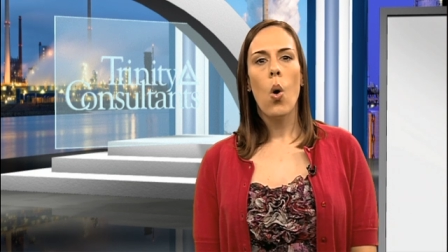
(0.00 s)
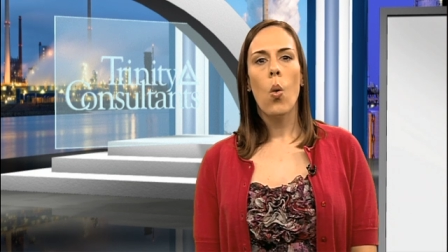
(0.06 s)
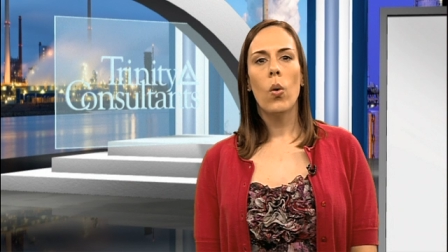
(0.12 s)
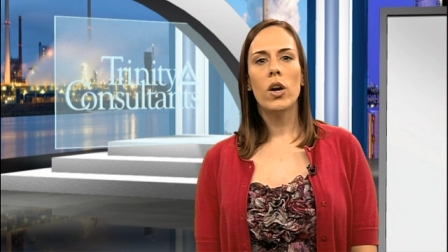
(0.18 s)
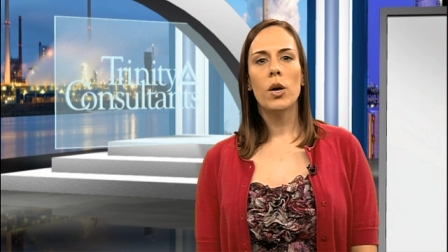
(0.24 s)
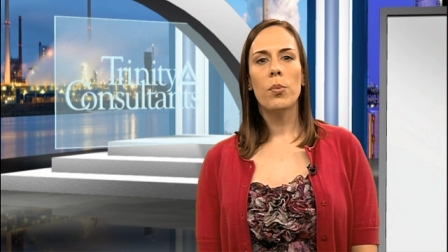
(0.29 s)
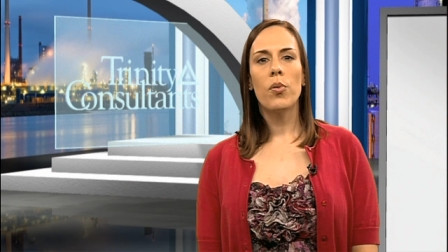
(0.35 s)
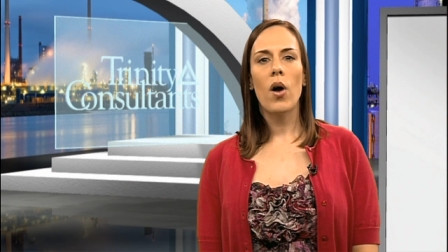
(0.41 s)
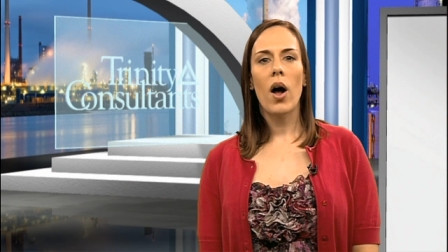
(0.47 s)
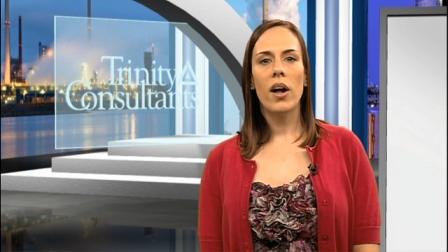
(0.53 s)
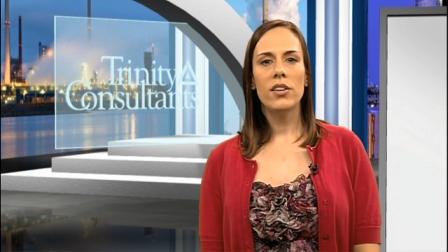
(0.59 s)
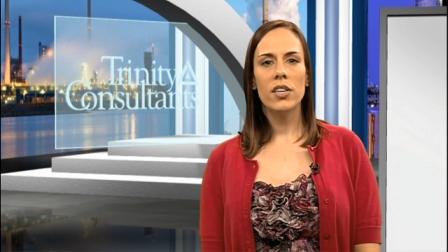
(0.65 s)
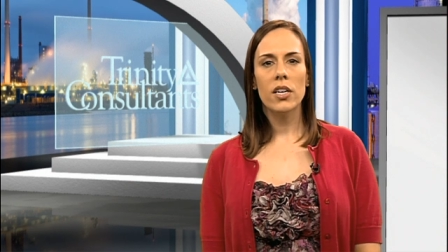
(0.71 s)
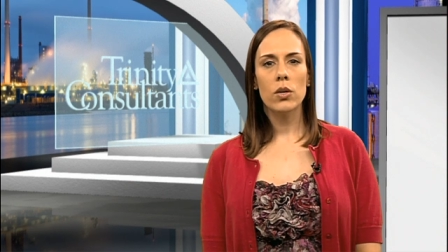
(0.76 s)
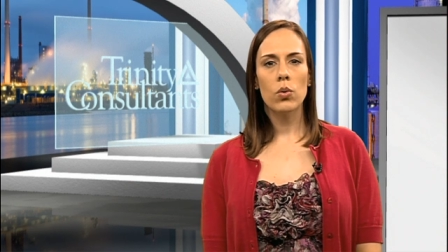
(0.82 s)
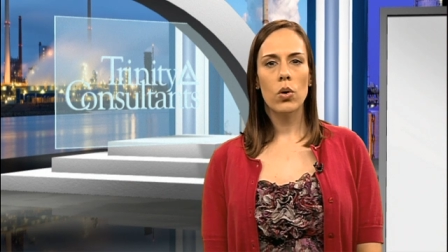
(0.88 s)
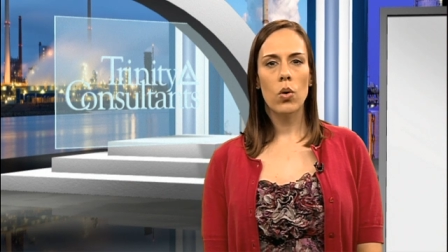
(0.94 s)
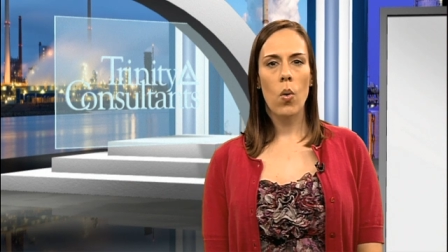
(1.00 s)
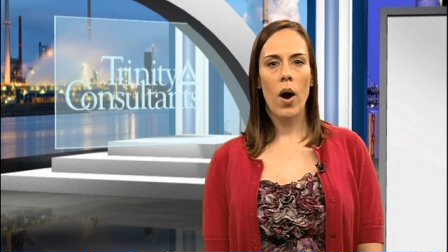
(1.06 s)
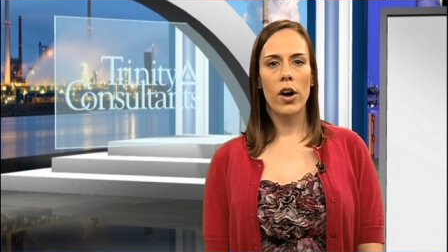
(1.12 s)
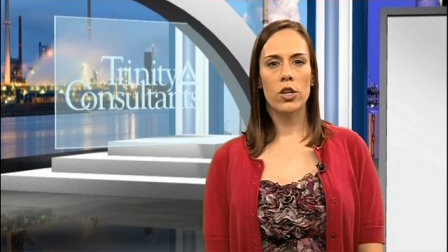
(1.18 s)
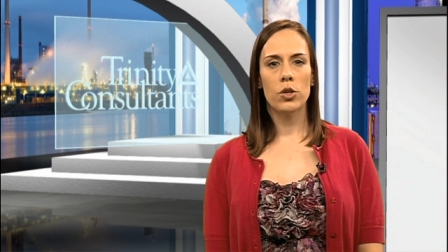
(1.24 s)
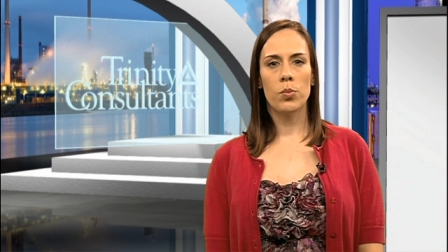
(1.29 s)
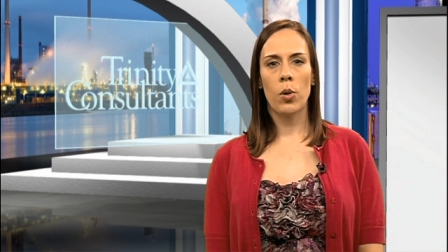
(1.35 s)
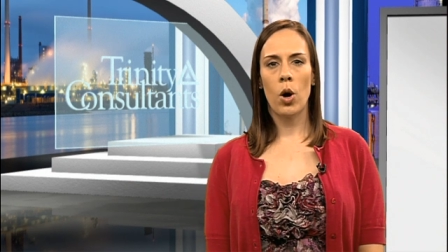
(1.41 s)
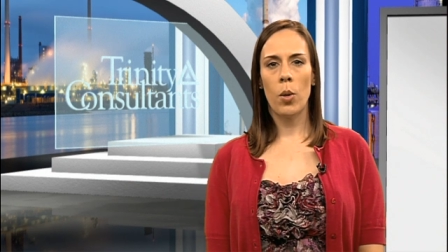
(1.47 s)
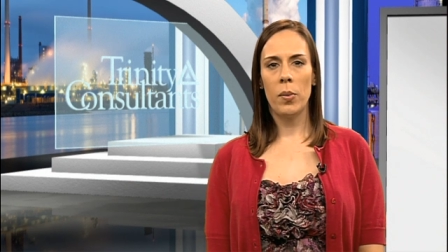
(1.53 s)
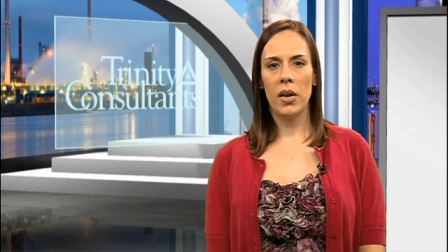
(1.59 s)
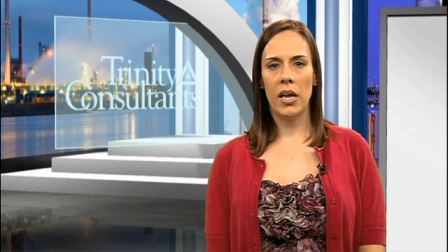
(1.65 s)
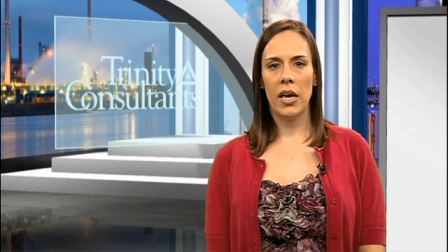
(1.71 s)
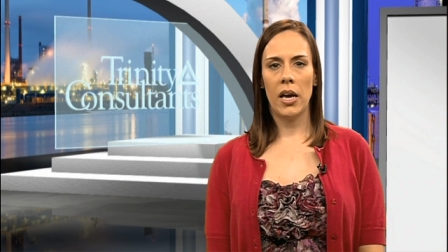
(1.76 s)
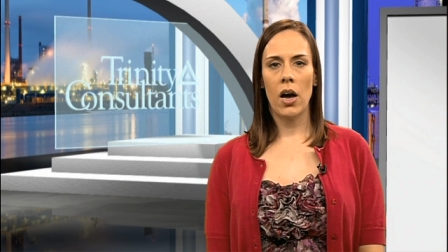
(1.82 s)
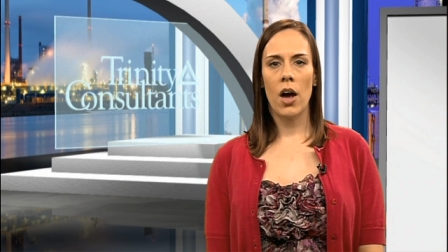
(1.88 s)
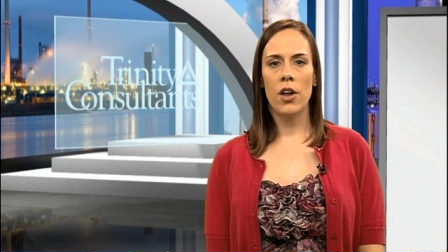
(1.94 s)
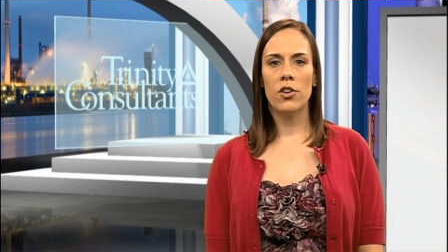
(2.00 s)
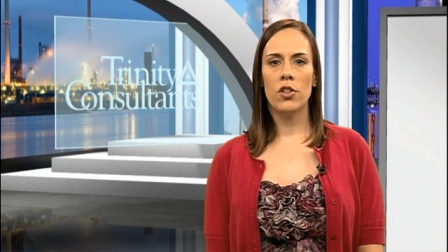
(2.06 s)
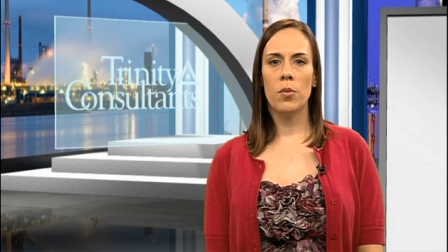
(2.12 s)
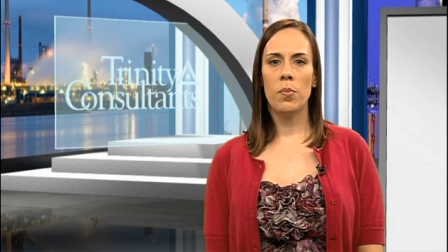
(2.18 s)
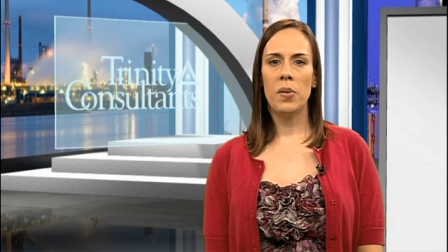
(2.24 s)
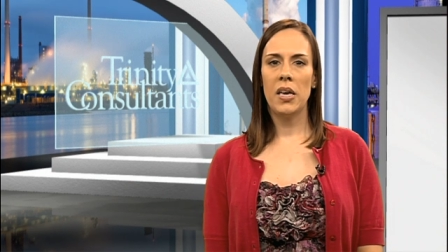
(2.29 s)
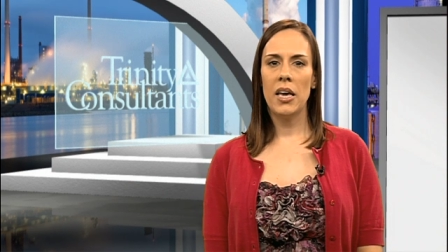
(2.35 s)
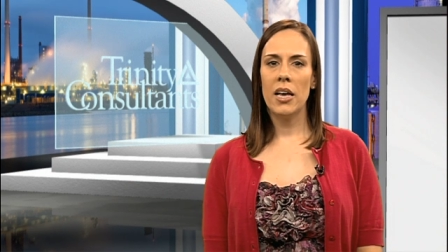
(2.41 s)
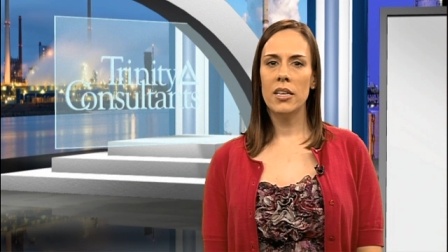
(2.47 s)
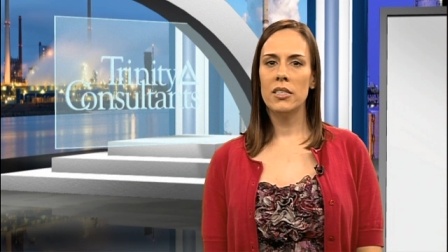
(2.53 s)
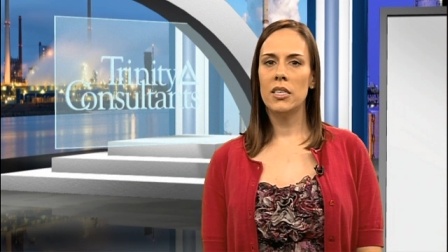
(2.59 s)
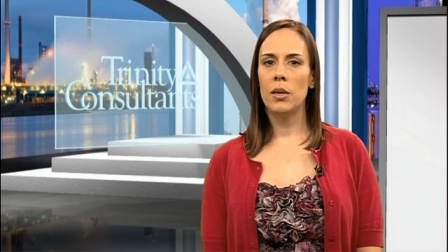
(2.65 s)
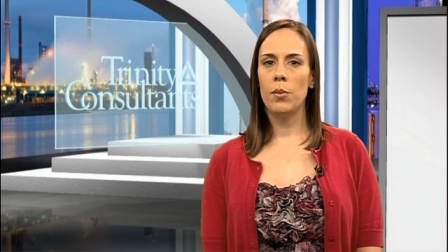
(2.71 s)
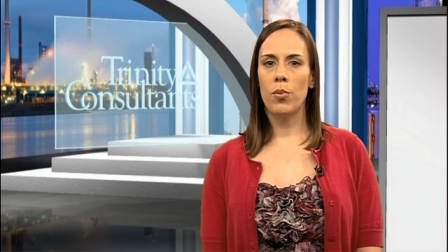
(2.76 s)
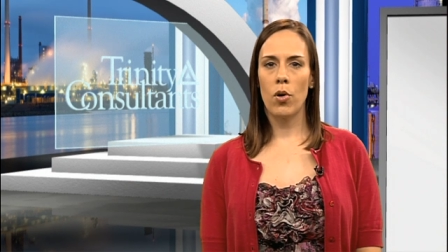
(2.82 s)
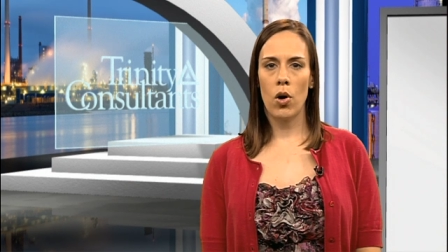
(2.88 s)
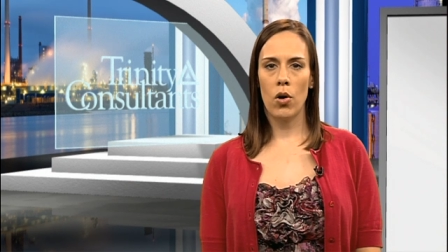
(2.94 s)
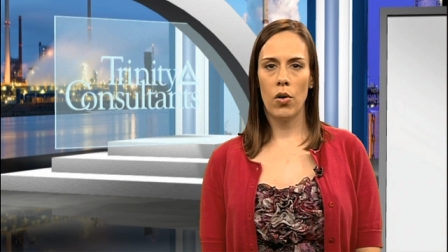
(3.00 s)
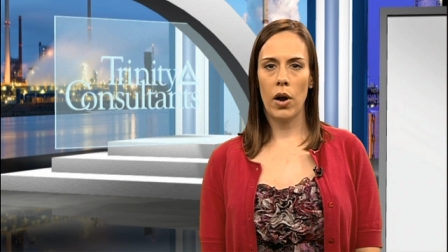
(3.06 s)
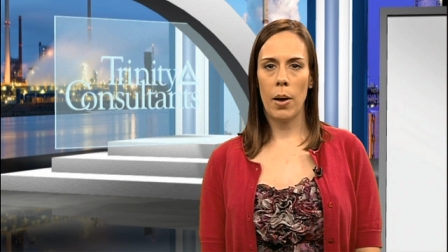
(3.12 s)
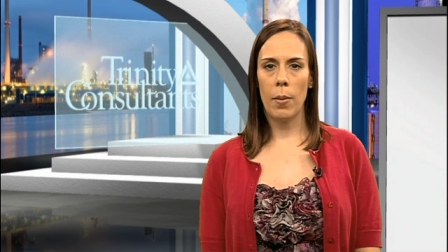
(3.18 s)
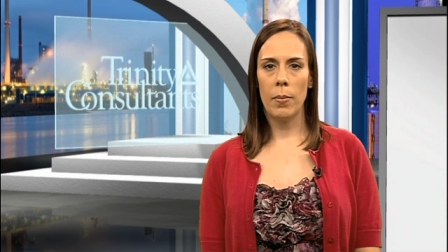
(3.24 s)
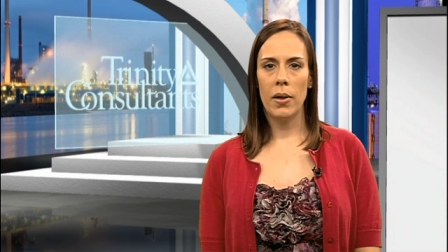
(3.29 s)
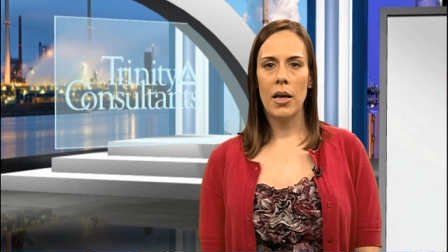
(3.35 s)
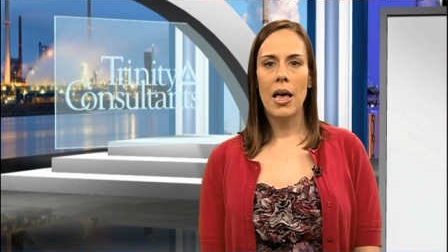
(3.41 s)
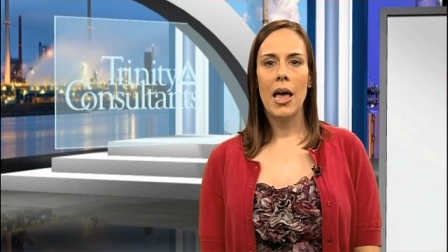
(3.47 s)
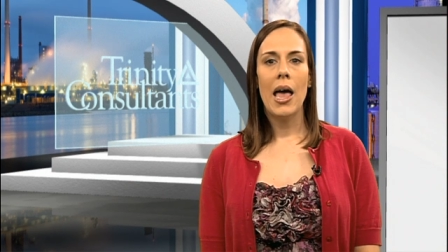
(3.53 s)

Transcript: When a project requires permitting under the P S D program